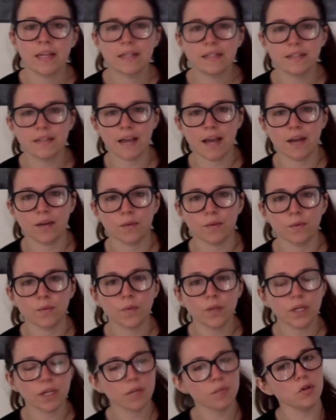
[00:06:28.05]
Now,
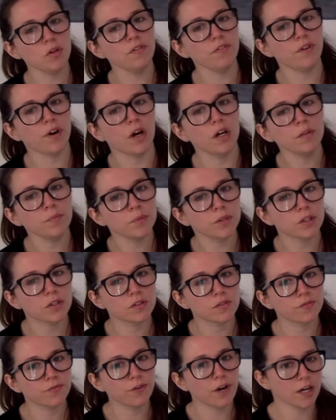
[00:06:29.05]
we're going to move on
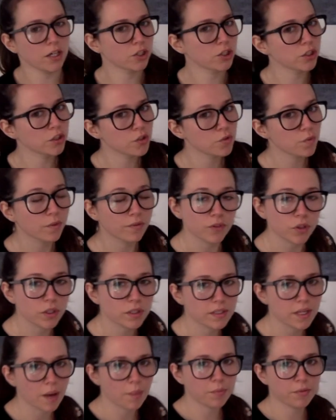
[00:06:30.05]
because fractions we've
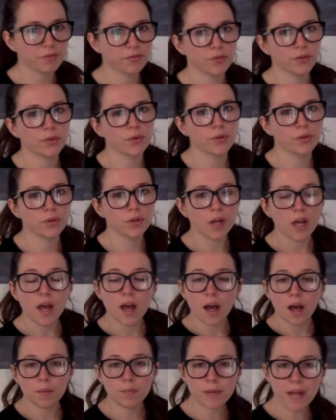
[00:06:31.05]
looked at before.
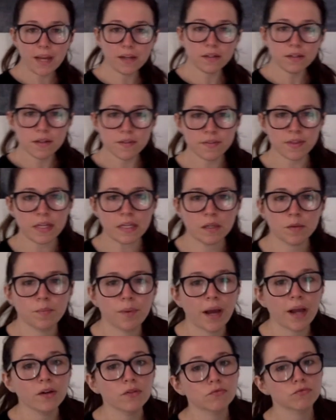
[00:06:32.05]
I'm now going to think
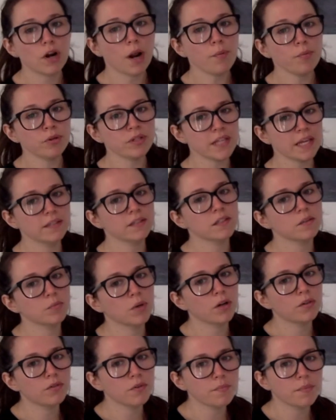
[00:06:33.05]
about representing
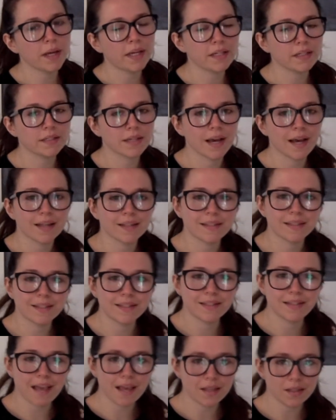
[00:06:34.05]
my remainder as a
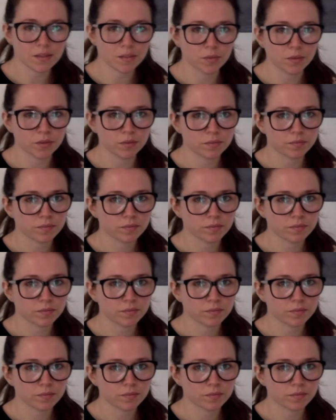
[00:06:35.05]
decimal.